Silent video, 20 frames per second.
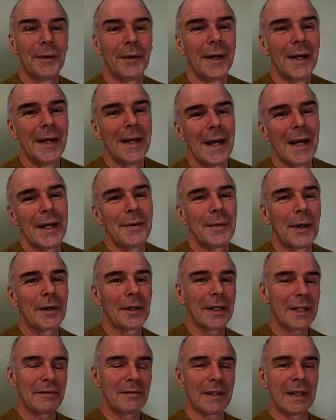anyway, I'm going
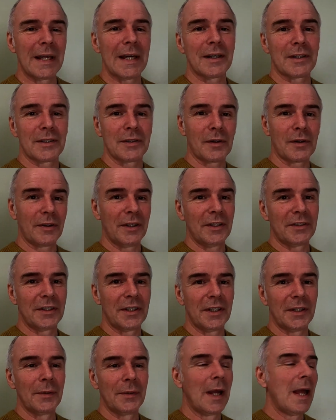to leave it there because I've got things to
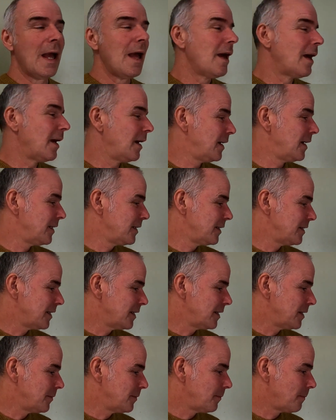do. And
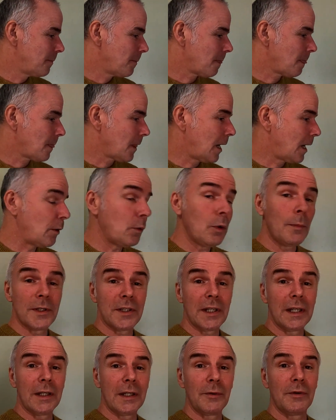um, I will be
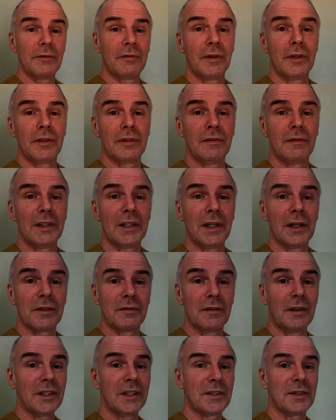seeing you in future
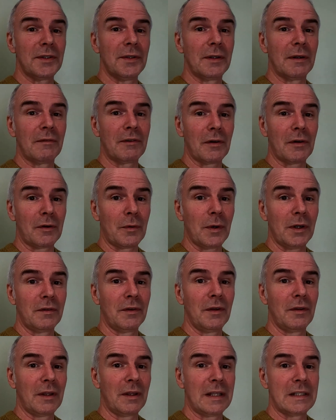videos very soon. I've got quite a
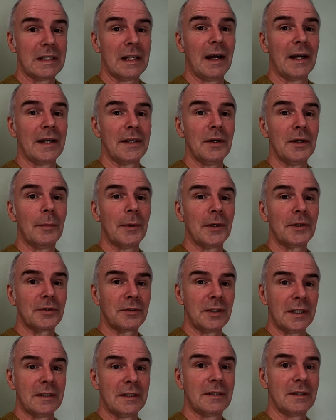few things lined up. I
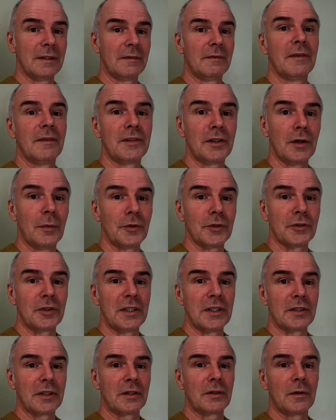just need to, the shop just
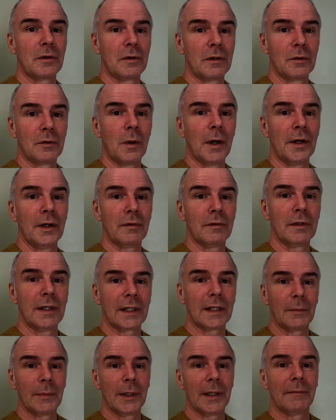needs to quieten off a
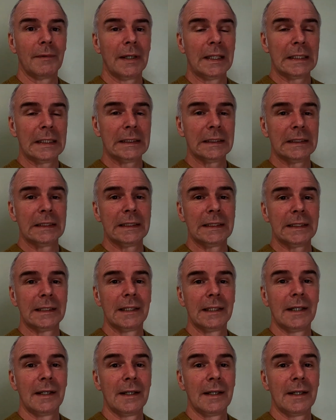little bit and I'll, uh,